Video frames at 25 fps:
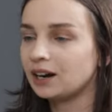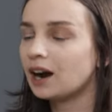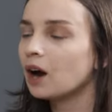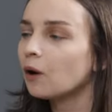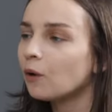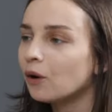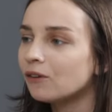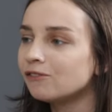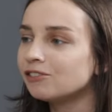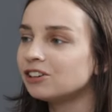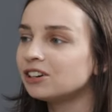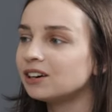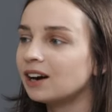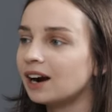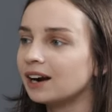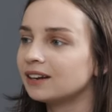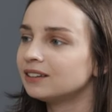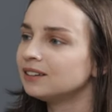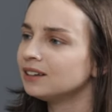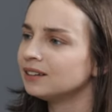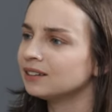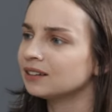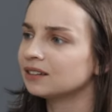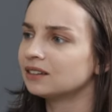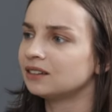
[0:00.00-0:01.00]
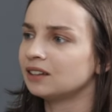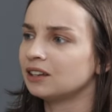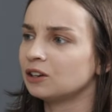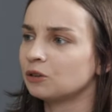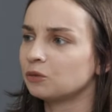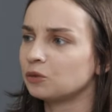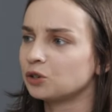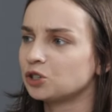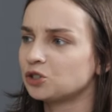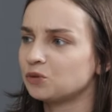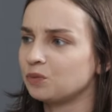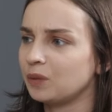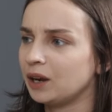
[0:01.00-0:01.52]
However, I think the thing
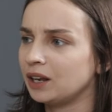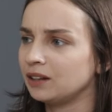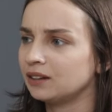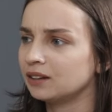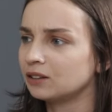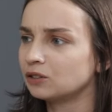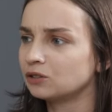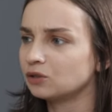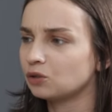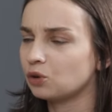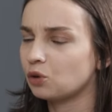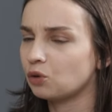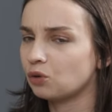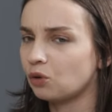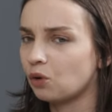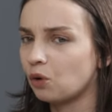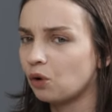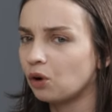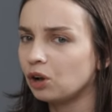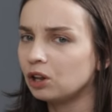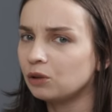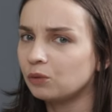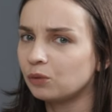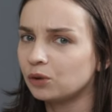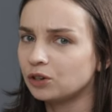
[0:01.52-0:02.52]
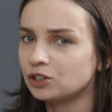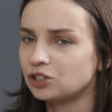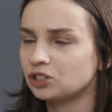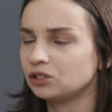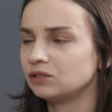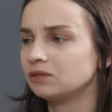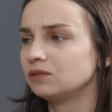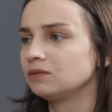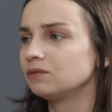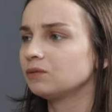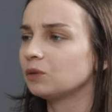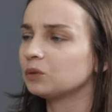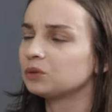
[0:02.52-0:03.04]
which made it whole was,
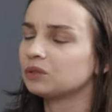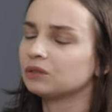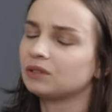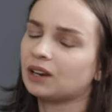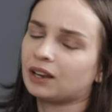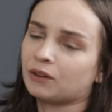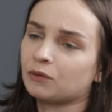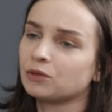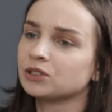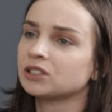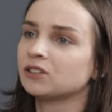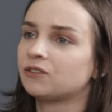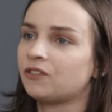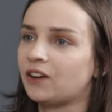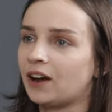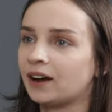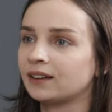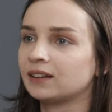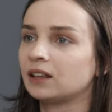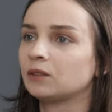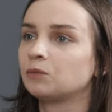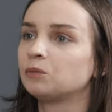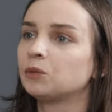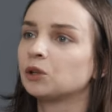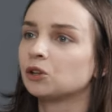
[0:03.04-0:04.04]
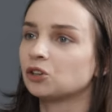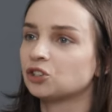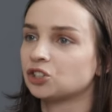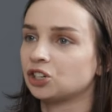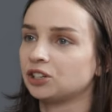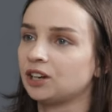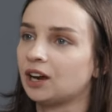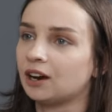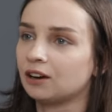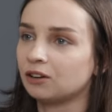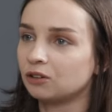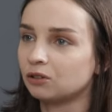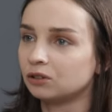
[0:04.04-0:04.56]
like, was the fact that
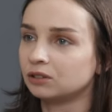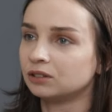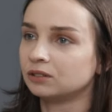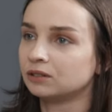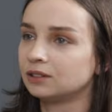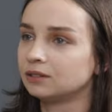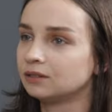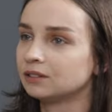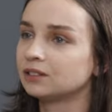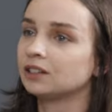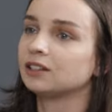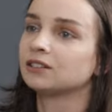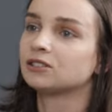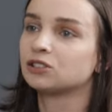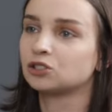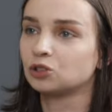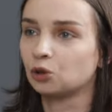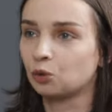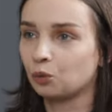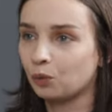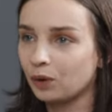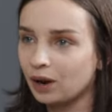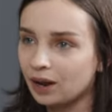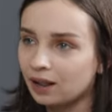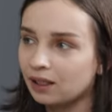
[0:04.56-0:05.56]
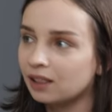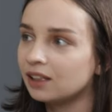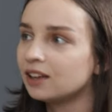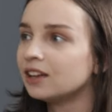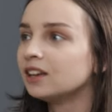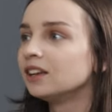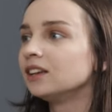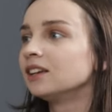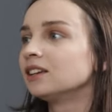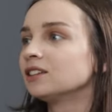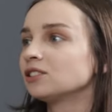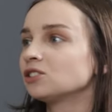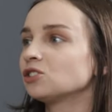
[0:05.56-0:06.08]
Miloshenko did so well.
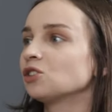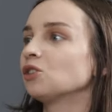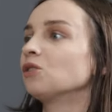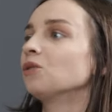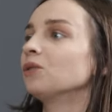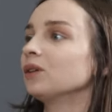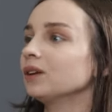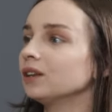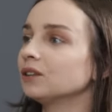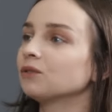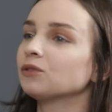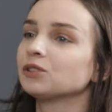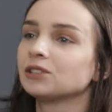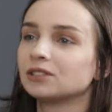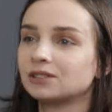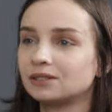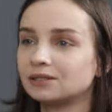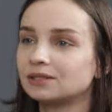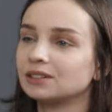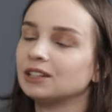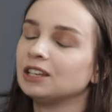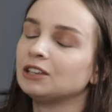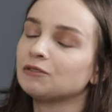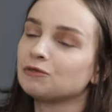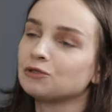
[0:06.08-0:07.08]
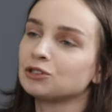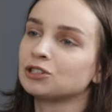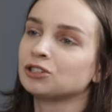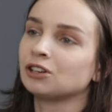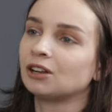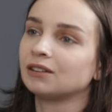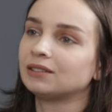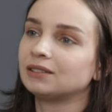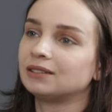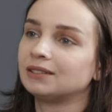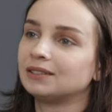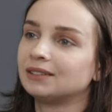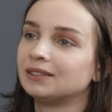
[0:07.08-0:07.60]
So it was, it was
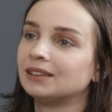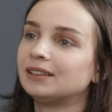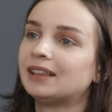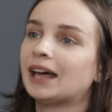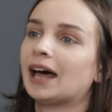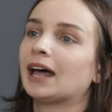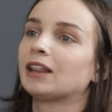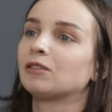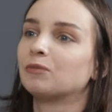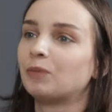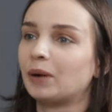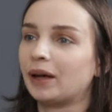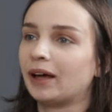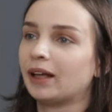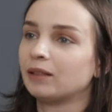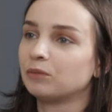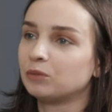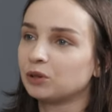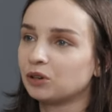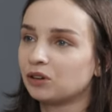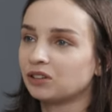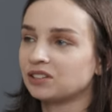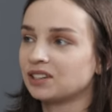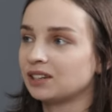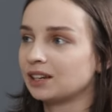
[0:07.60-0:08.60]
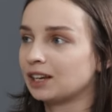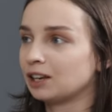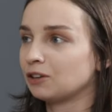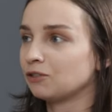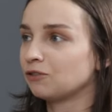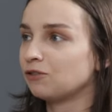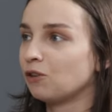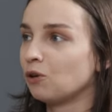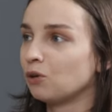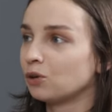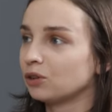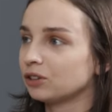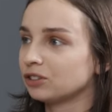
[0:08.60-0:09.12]
not that bad because I can
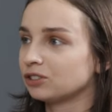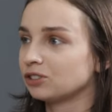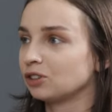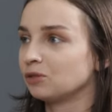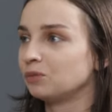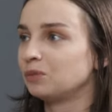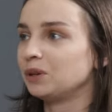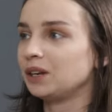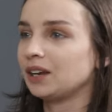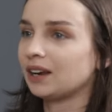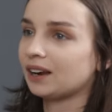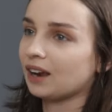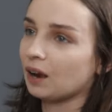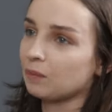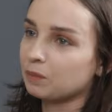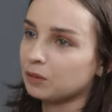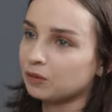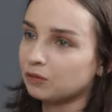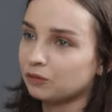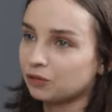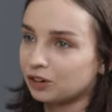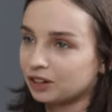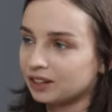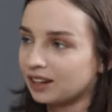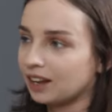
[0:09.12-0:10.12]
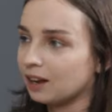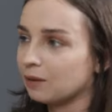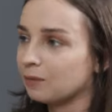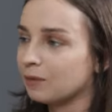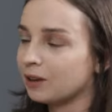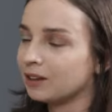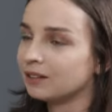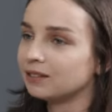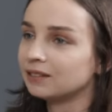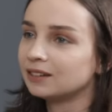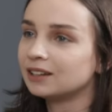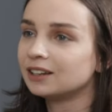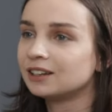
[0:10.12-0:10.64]
focus on being happy for them
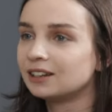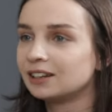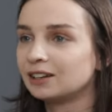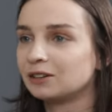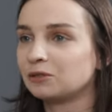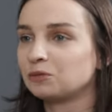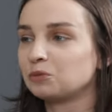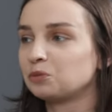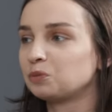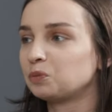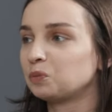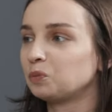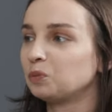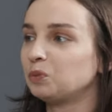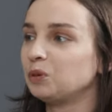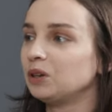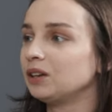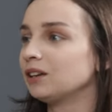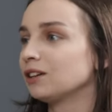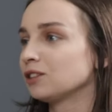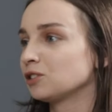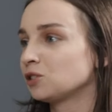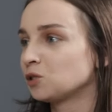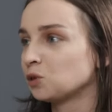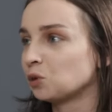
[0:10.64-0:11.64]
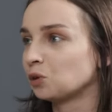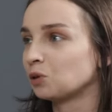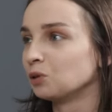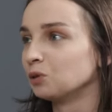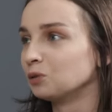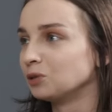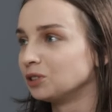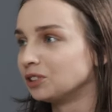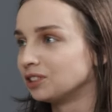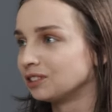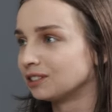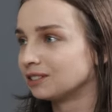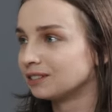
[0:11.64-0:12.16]
and being a sore
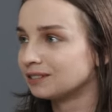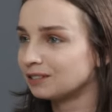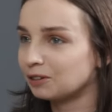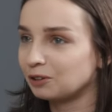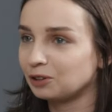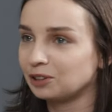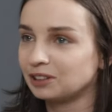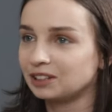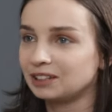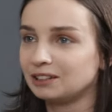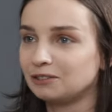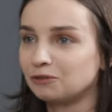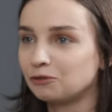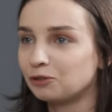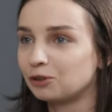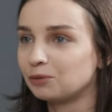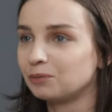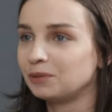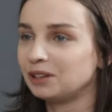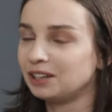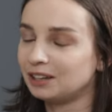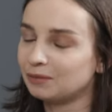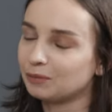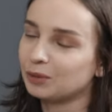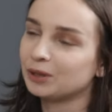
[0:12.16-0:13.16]
loser only for me.